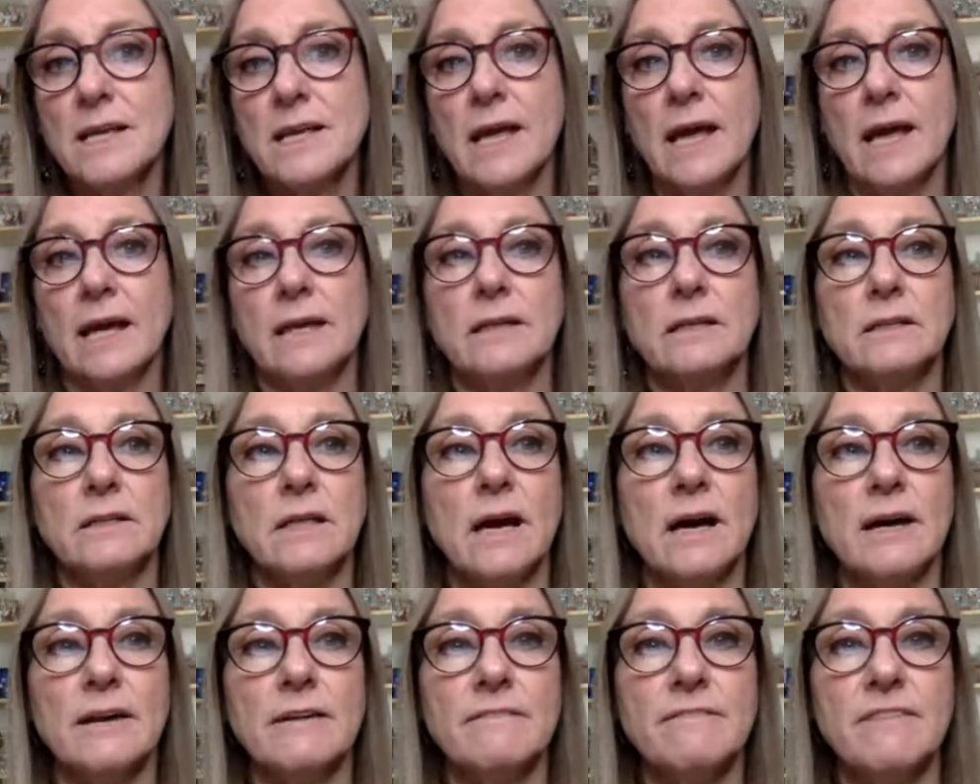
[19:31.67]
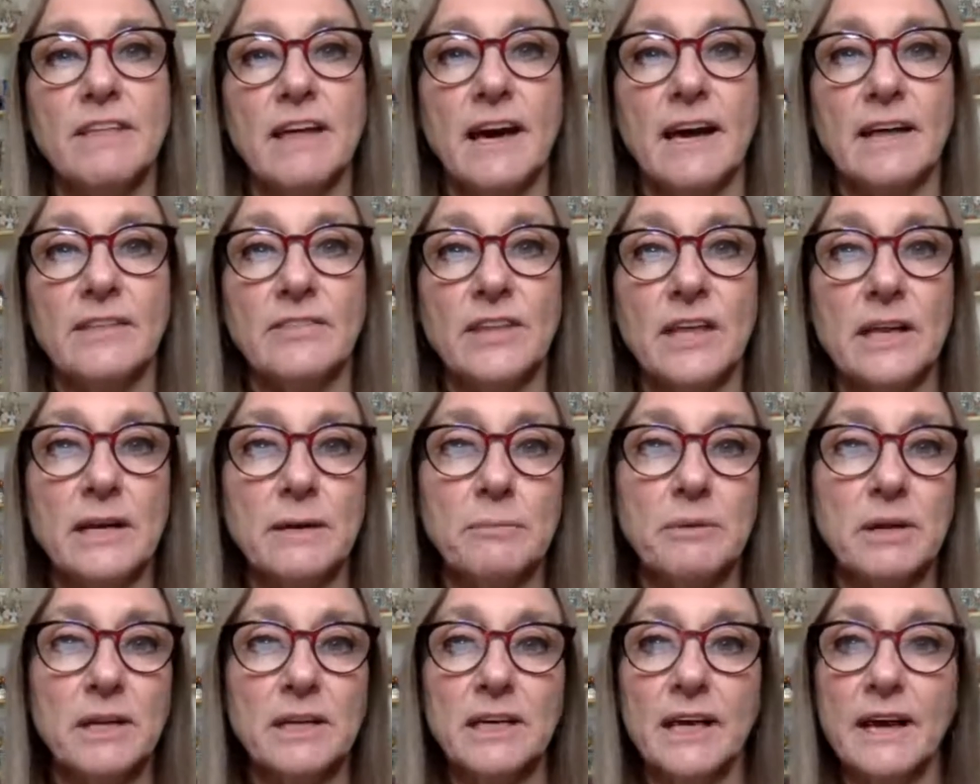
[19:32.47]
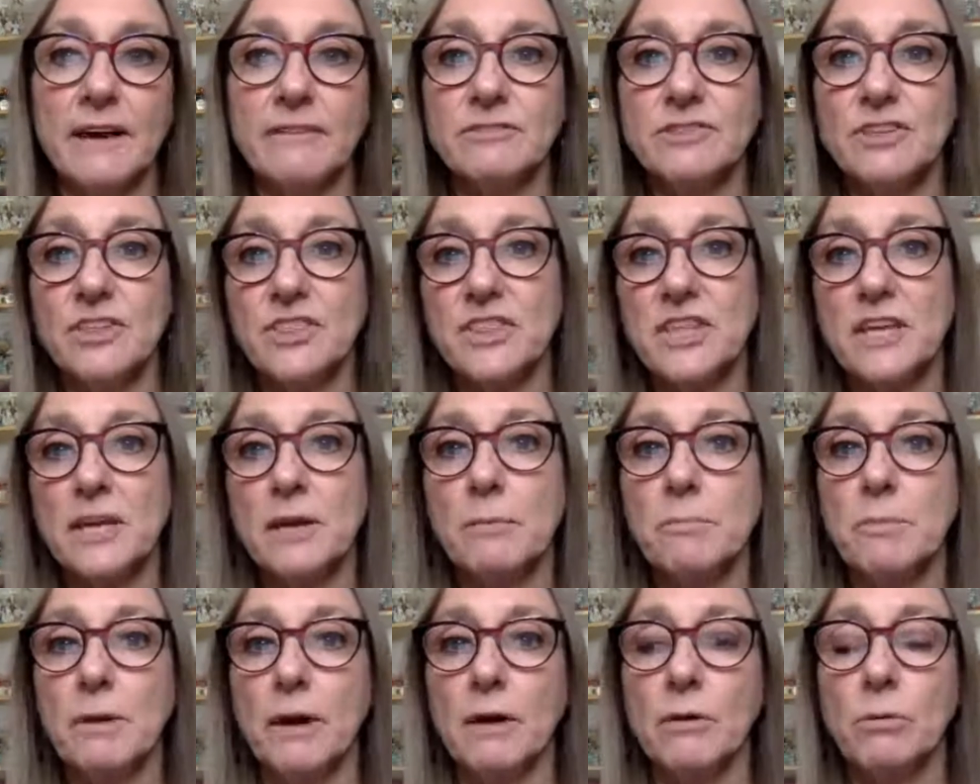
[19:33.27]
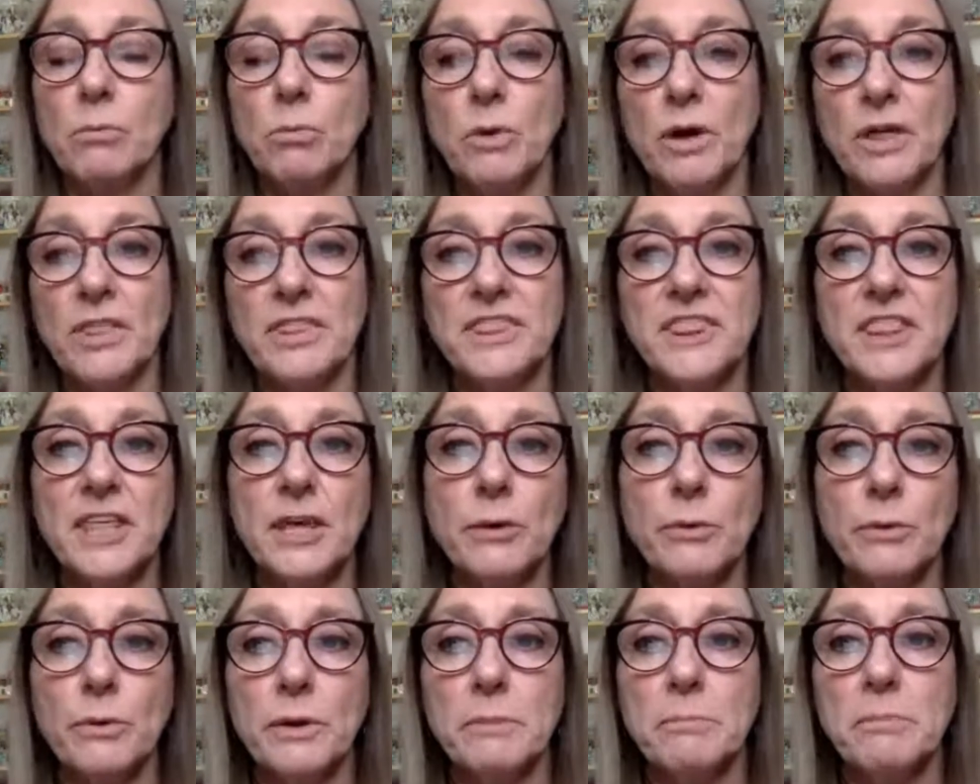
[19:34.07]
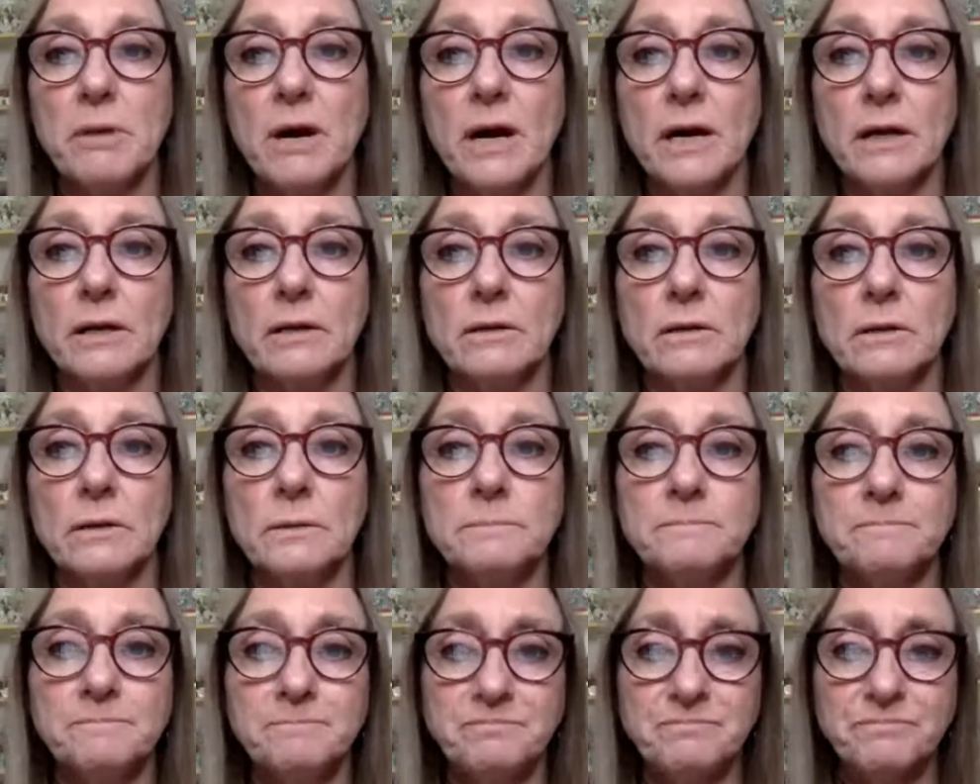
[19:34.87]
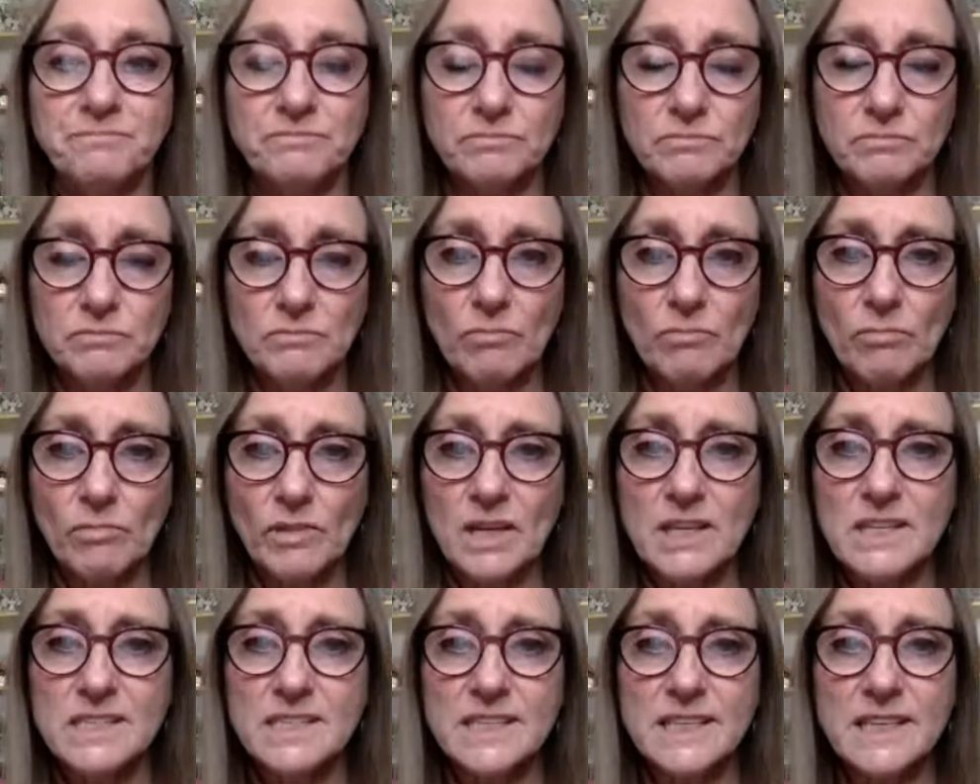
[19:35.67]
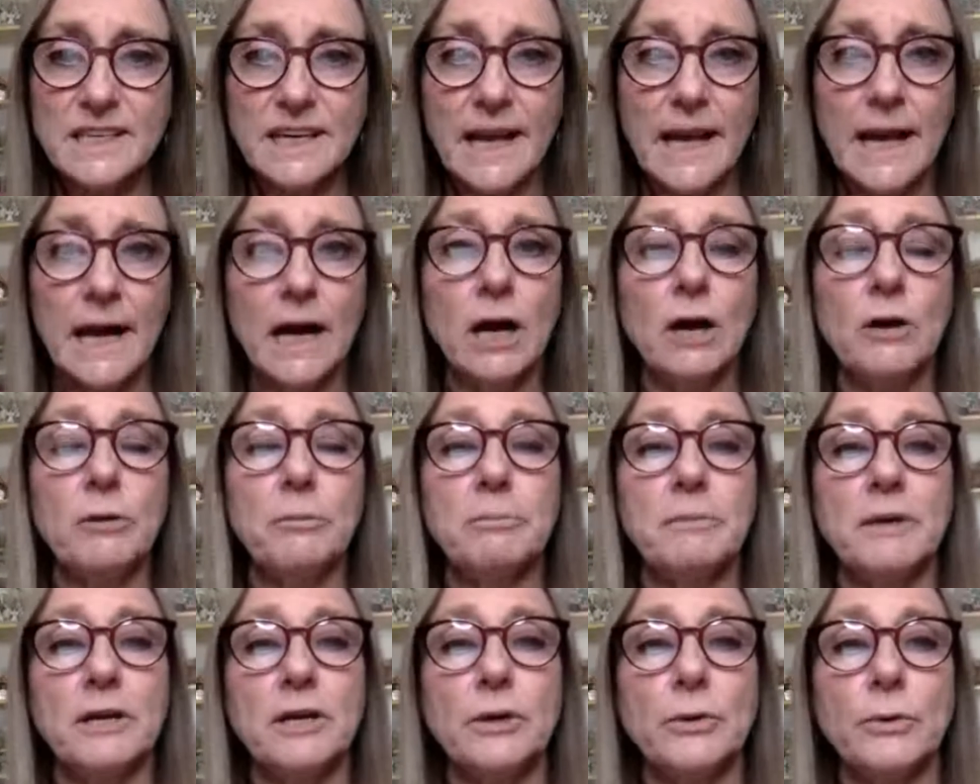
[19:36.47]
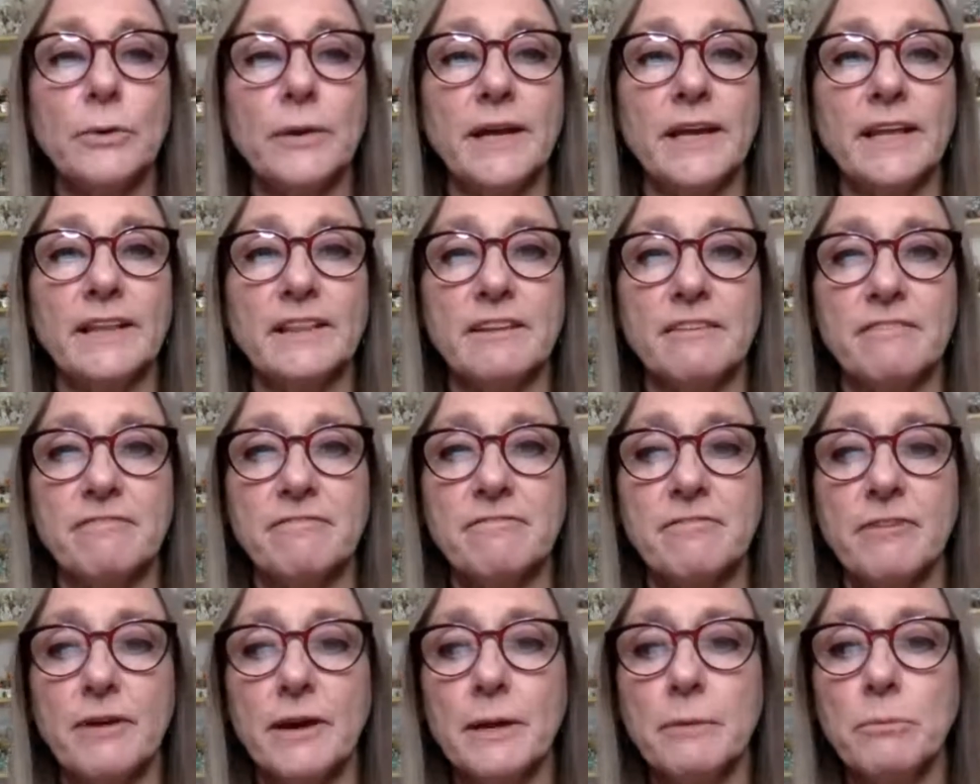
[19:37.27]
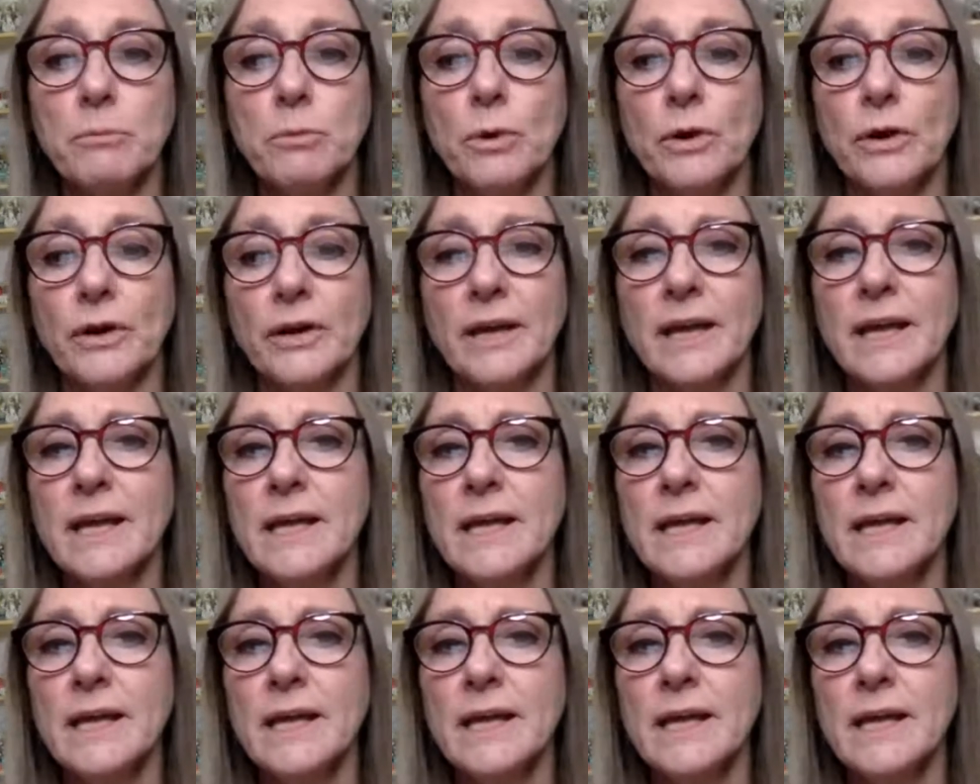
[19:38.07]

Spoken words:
And a lot of that, then I'm going to have to think about what theory model is going to help me create the framework